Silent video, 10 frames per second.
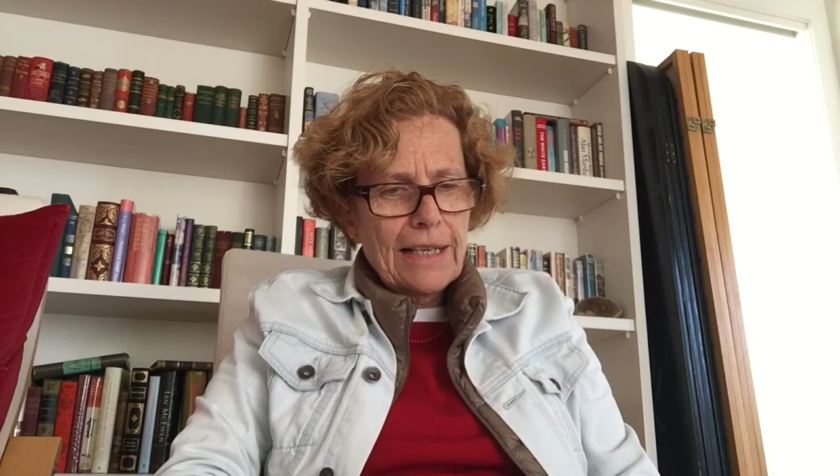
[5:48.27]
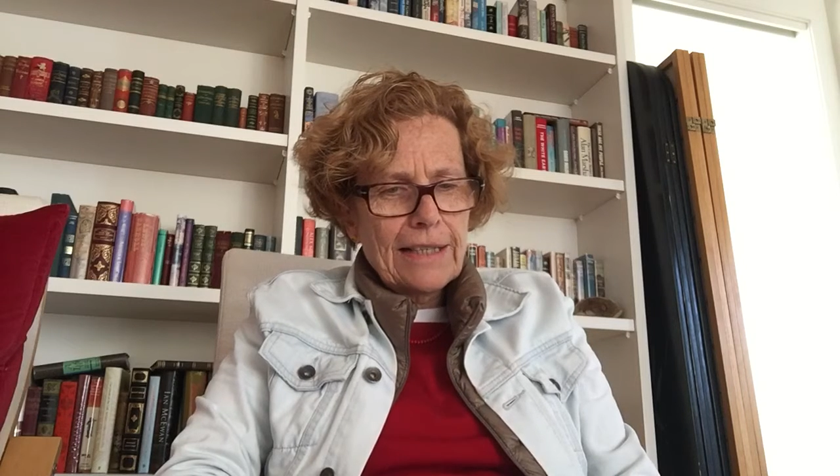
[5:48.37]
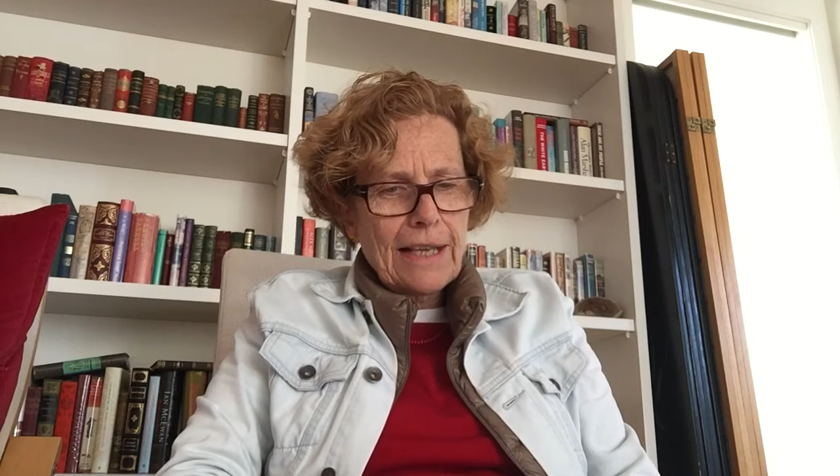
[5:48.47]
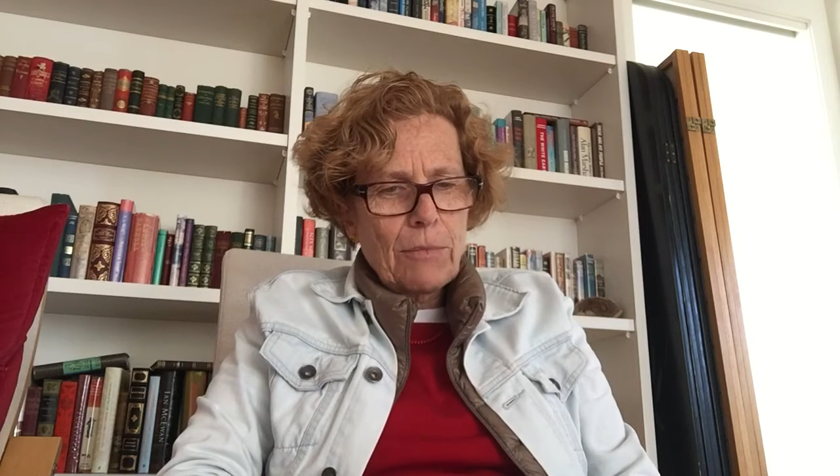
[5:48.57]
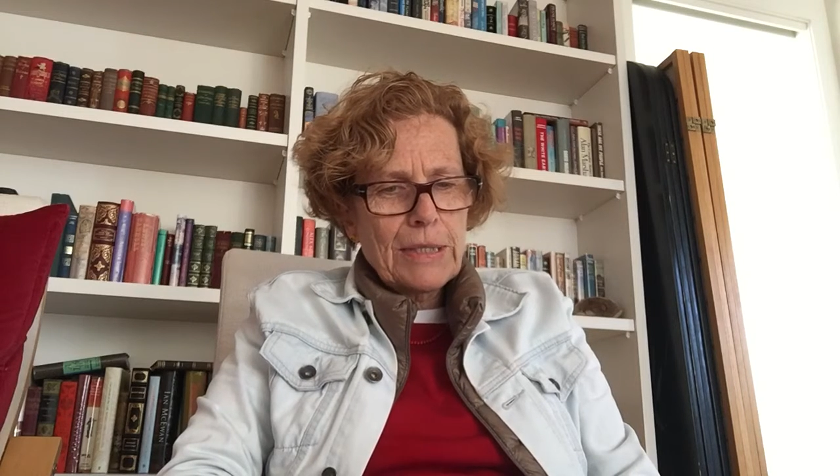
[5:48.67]

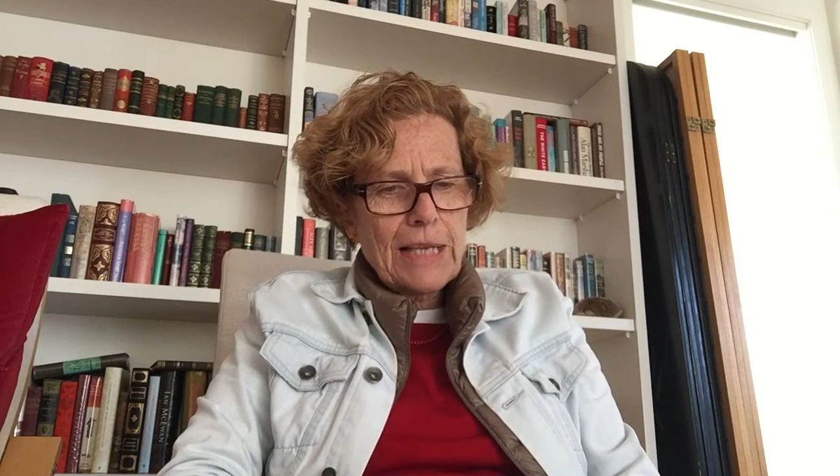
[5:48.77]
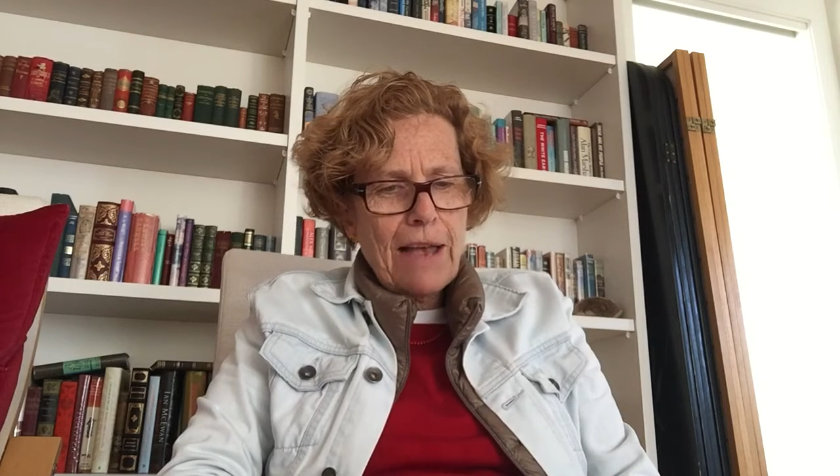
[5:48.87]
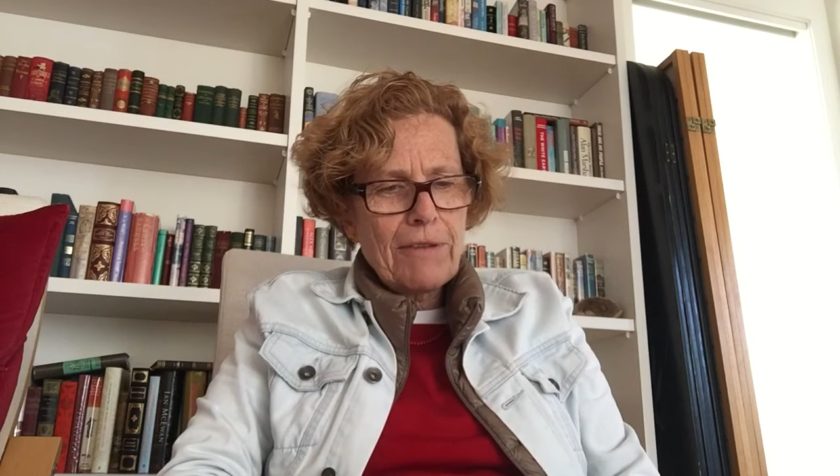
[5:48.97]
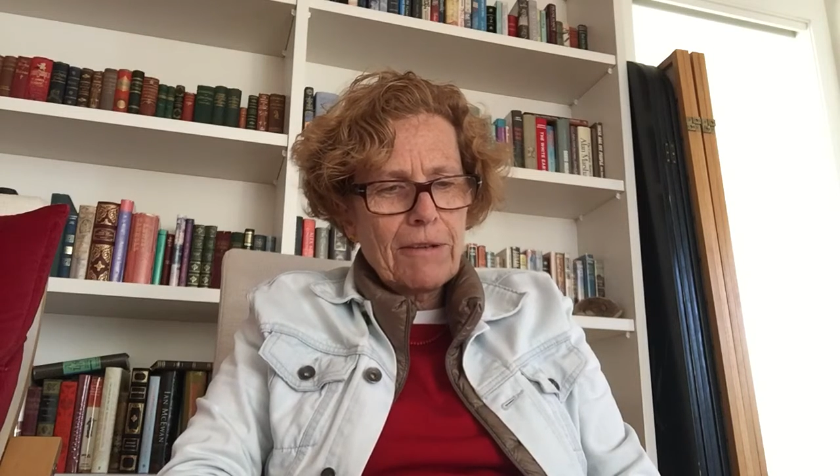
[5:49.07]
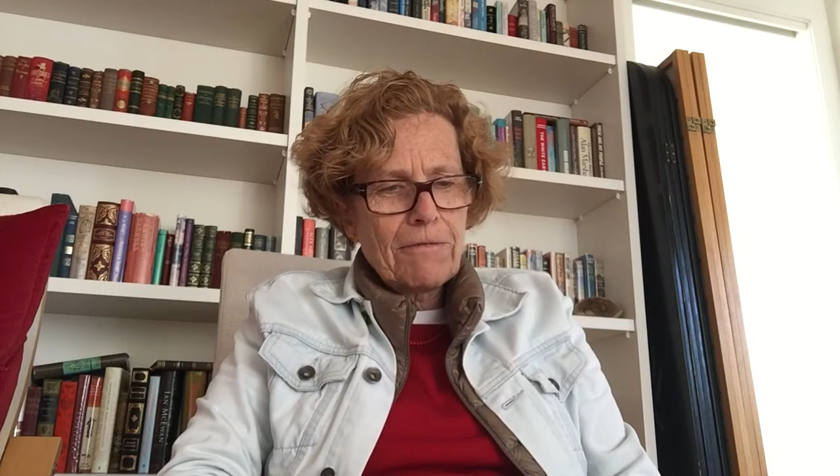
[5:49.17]
that was
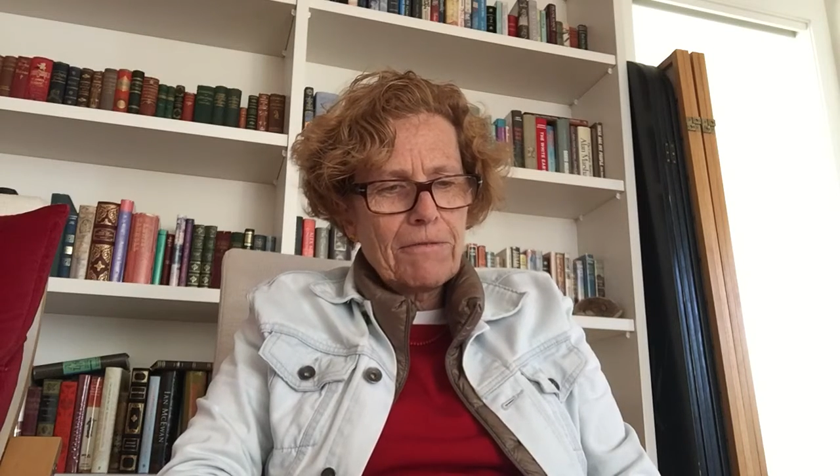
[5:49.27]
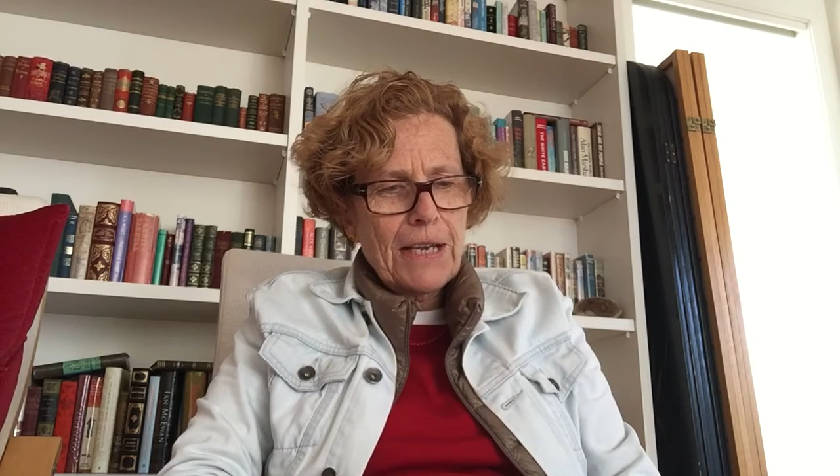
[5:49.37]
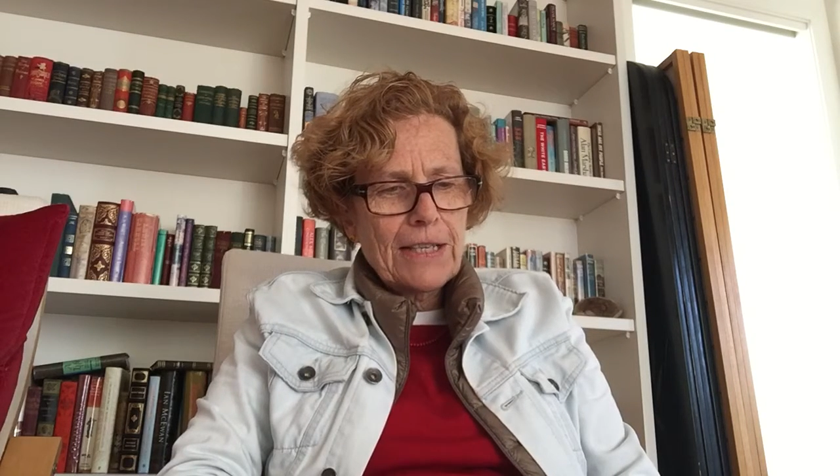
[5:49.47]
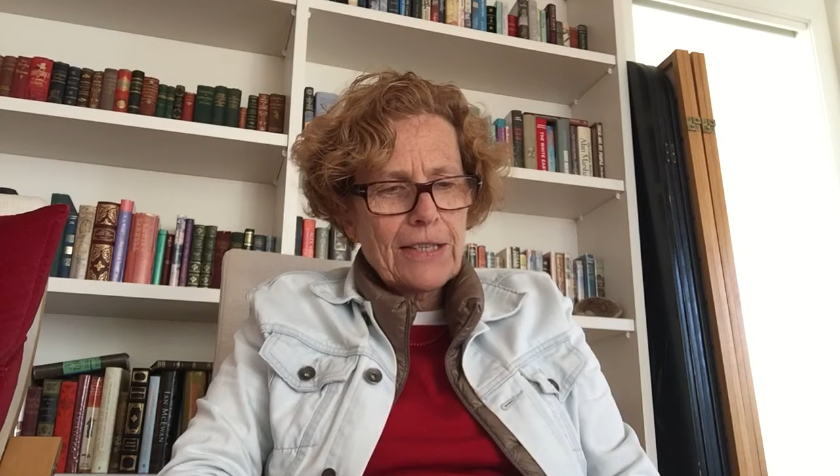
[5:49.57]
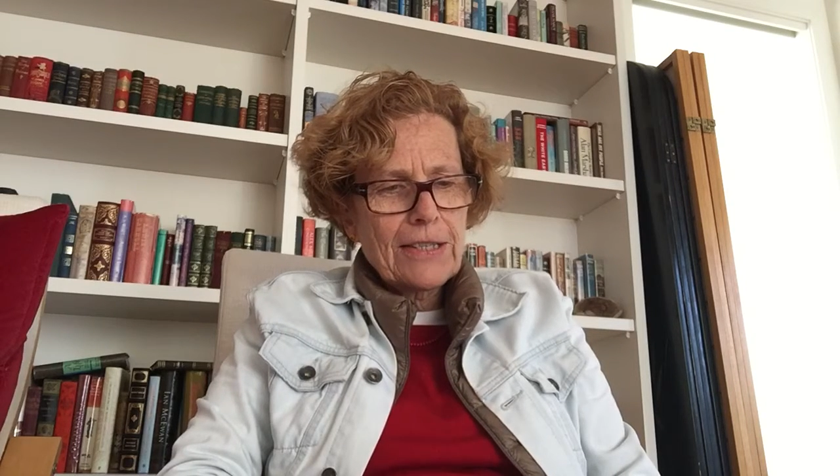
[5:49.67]
having
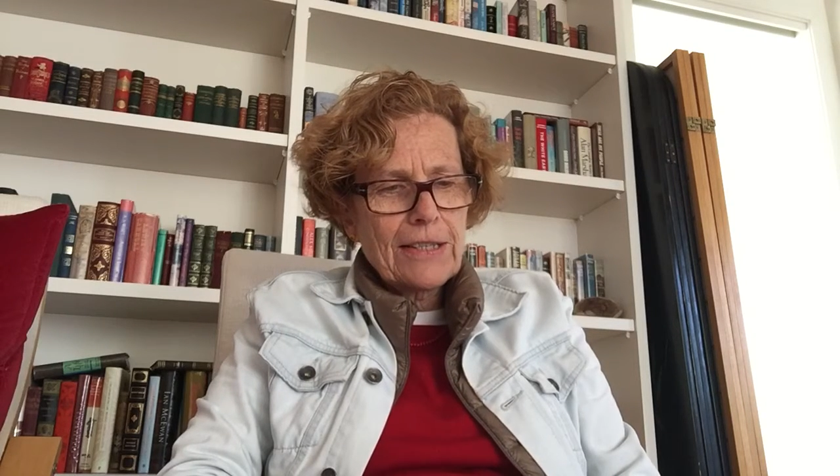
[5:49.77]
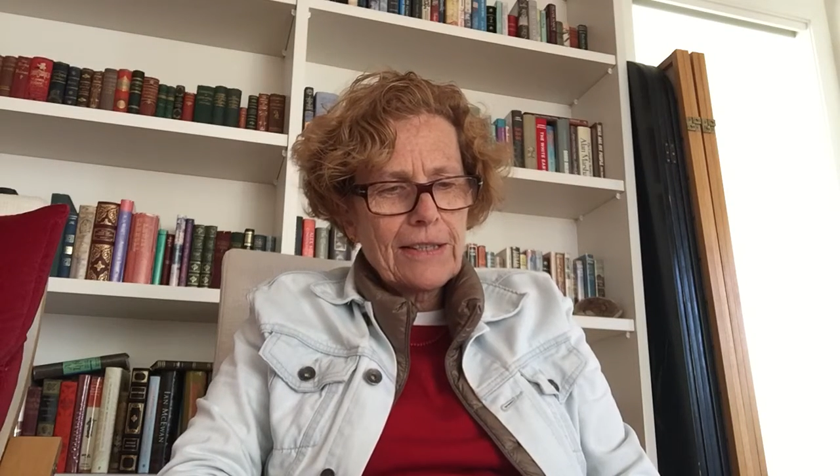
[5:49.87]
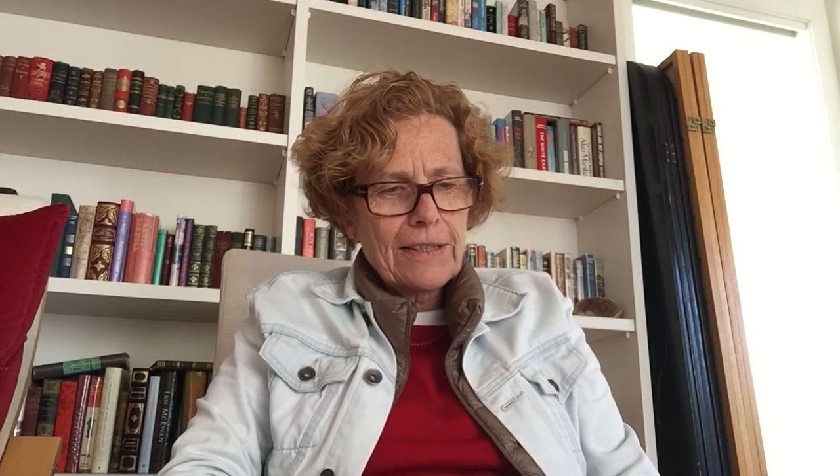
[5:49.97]
fits.